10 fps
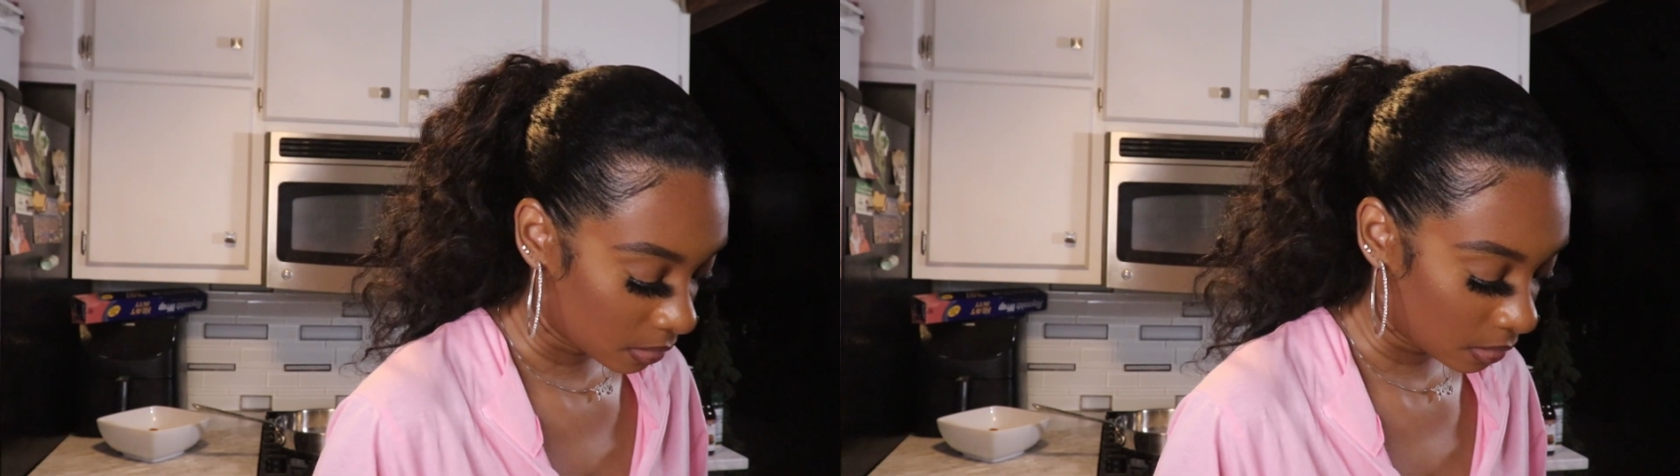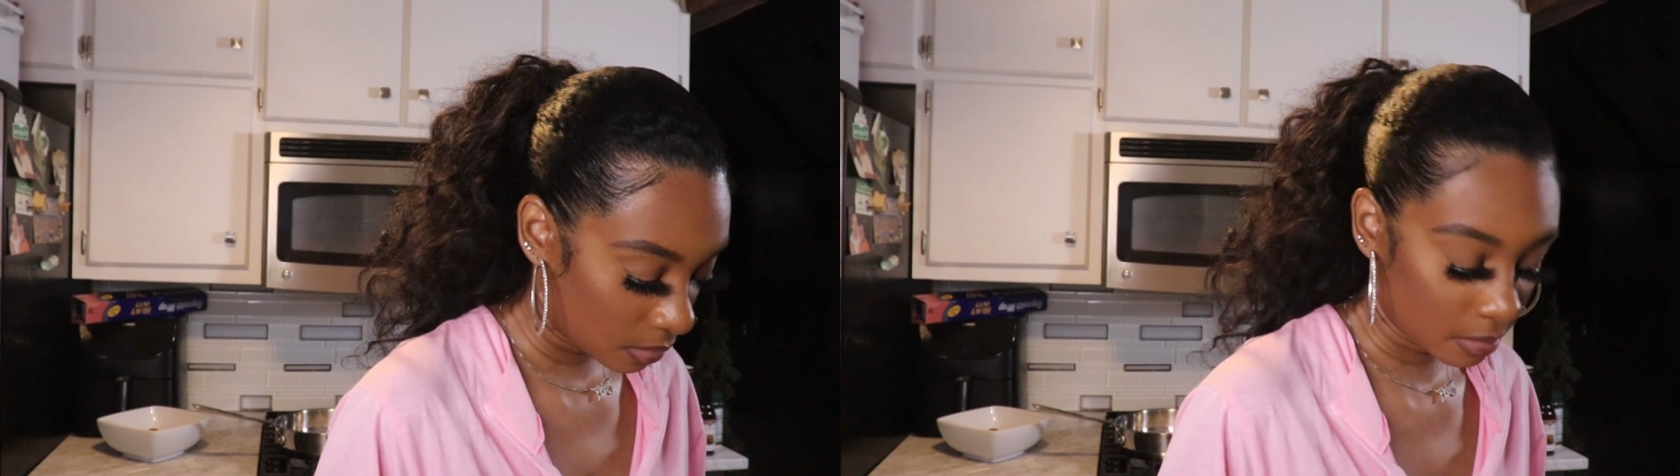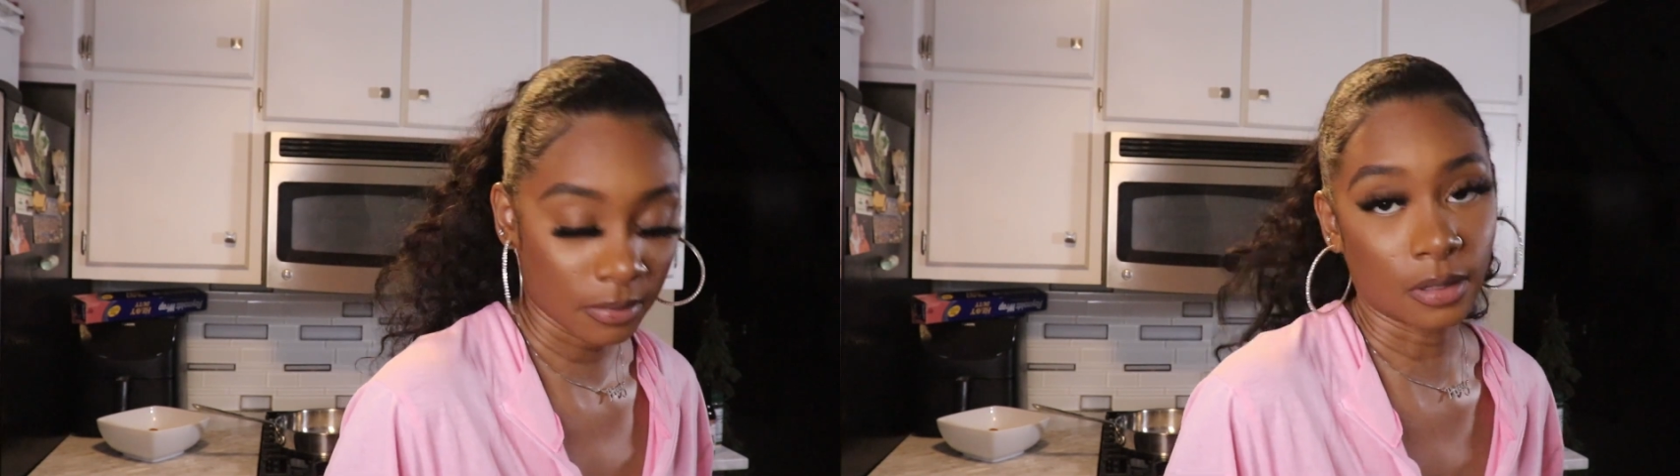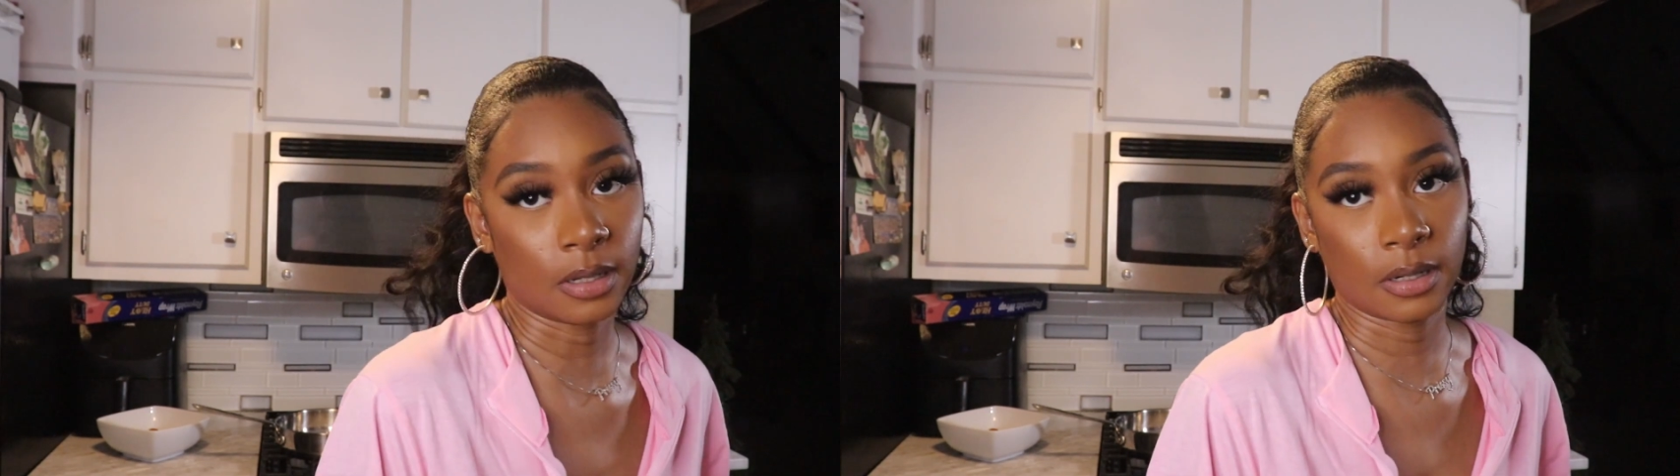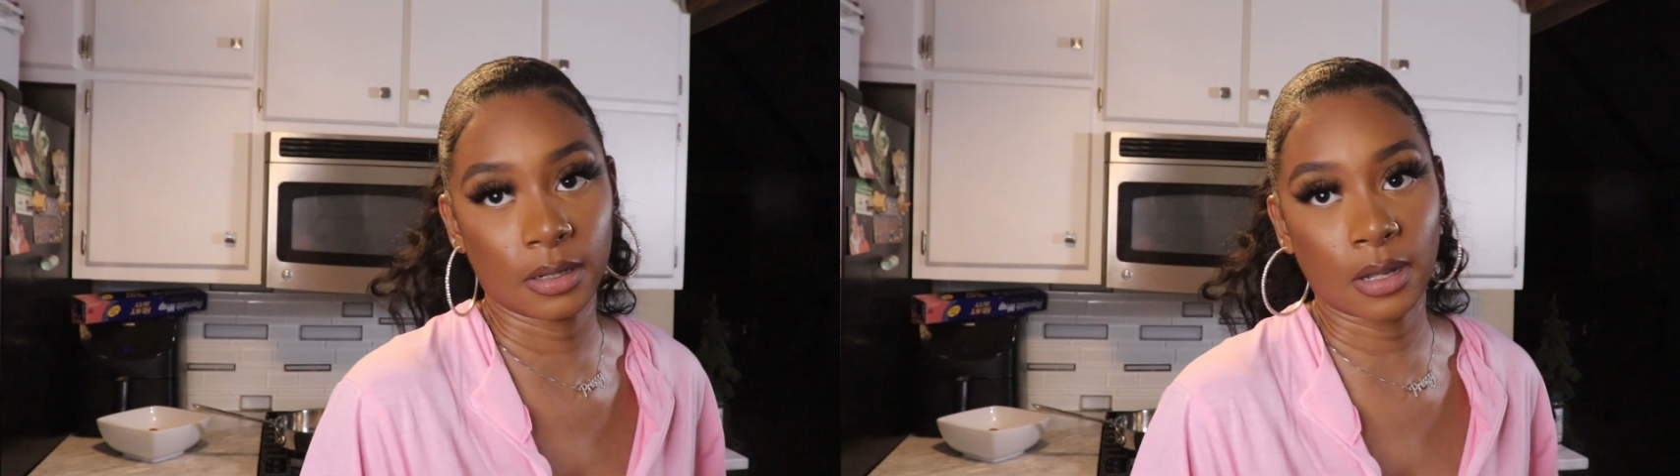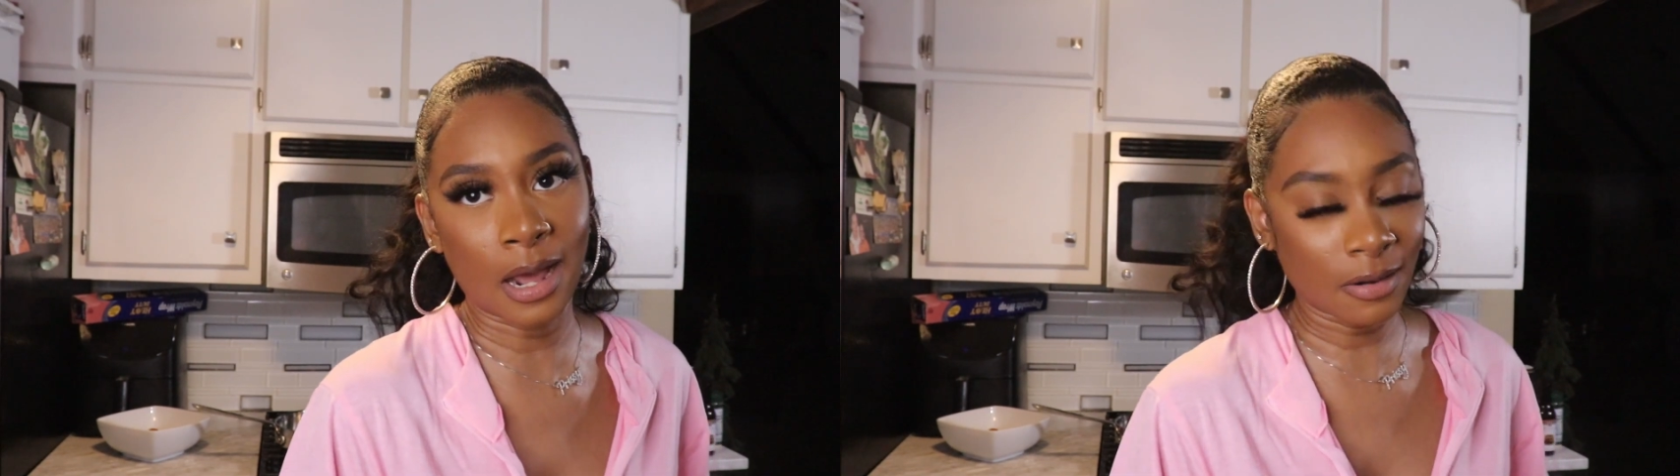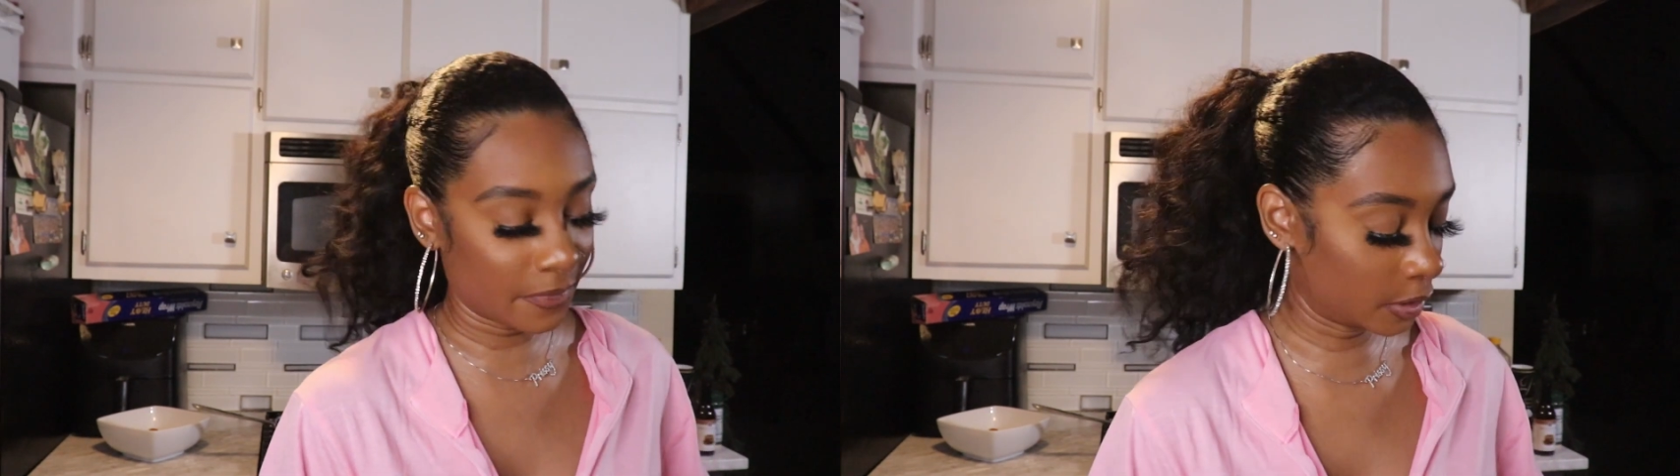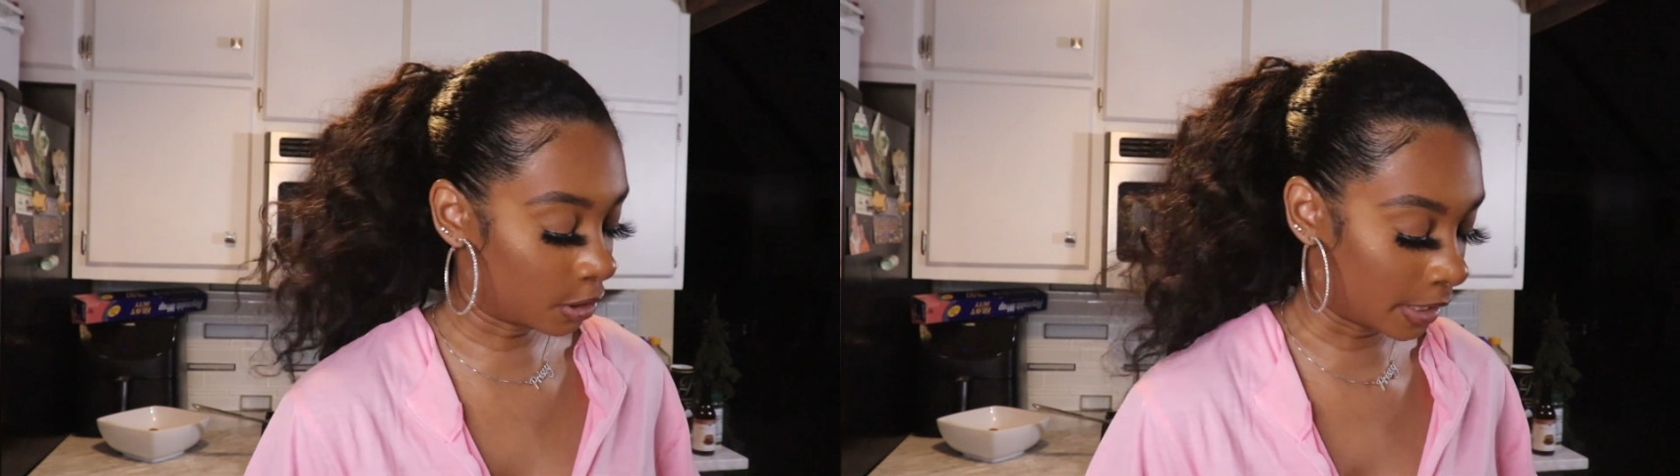I ain't doing all that. I don't
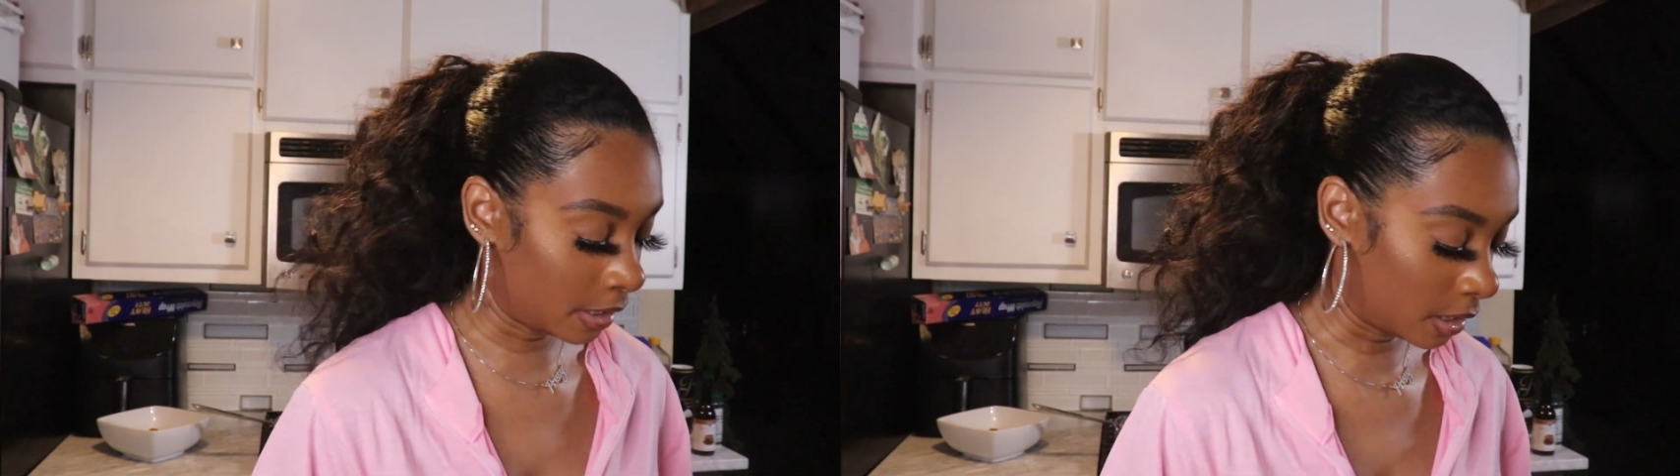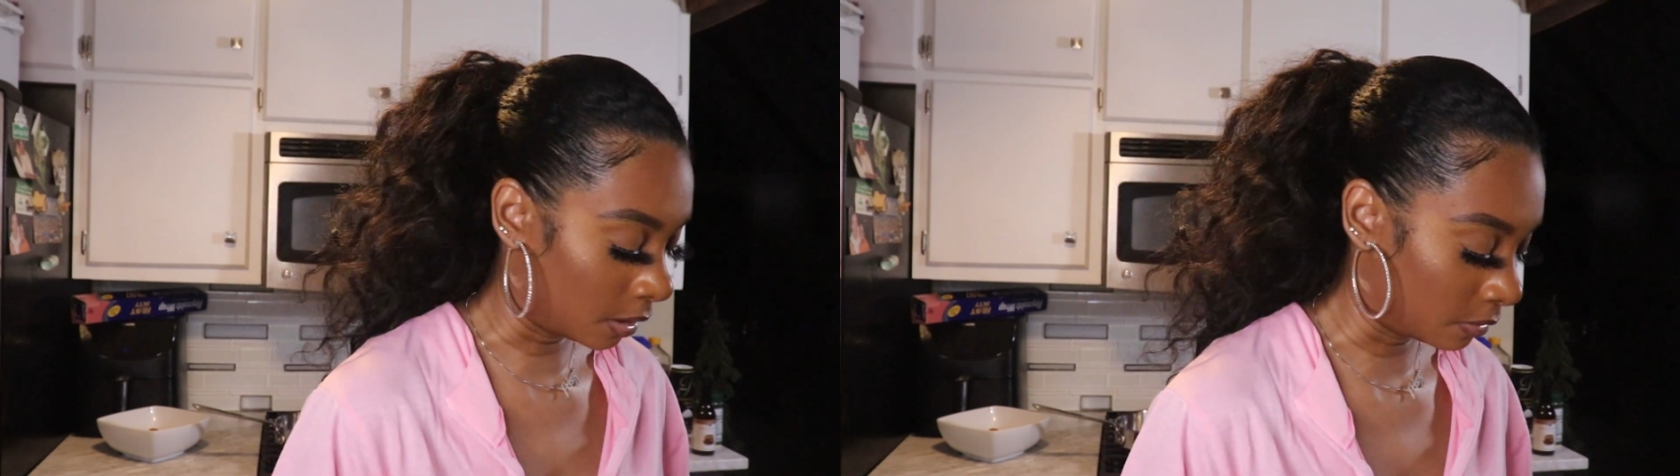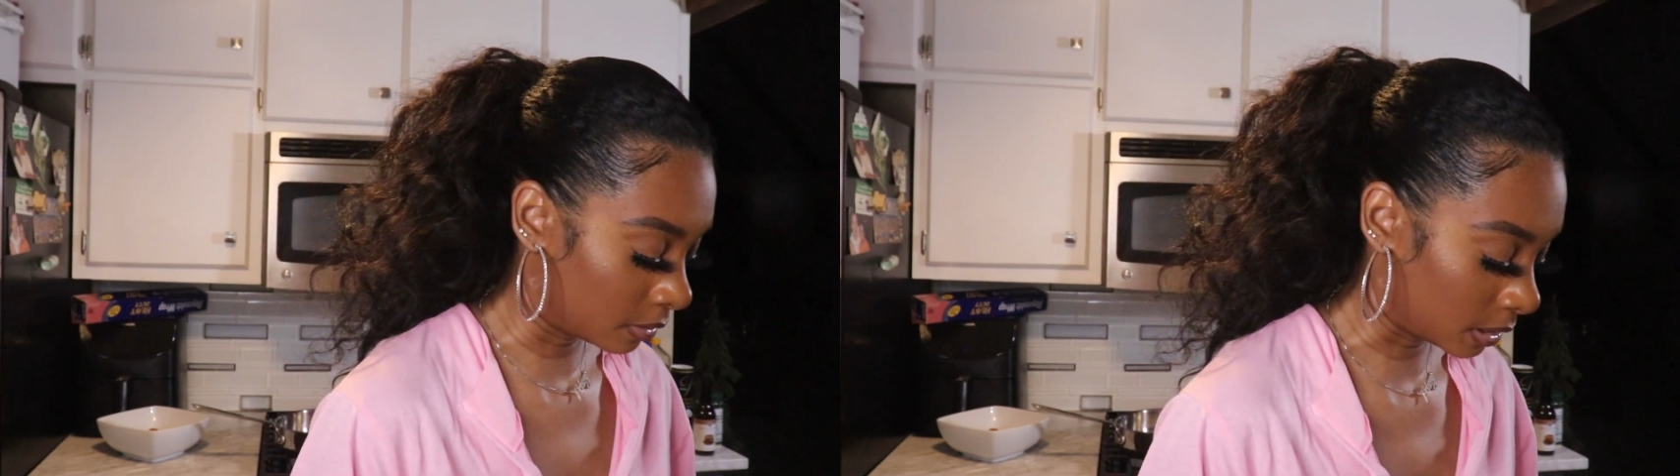even drink Coke,